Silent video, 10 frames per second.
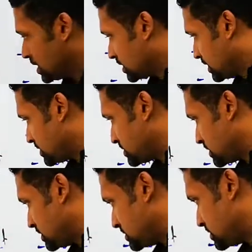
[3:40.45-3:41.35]

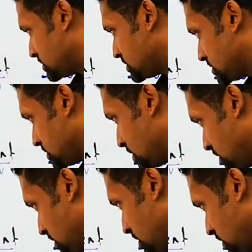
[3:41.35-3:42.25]
crystals
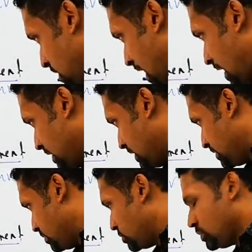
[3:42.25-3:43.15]
are
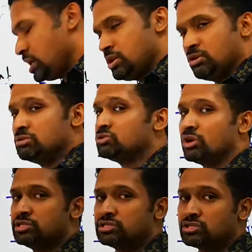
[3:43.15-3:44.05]
in between your
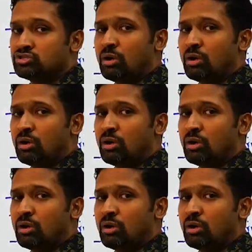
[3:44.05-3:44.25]
joints.